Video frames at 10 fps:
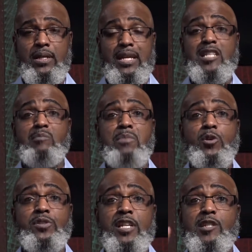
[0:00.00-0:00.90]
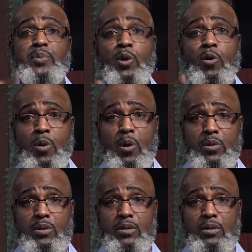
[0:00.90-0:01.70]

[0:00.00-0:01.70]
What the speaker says: His mercies, plural.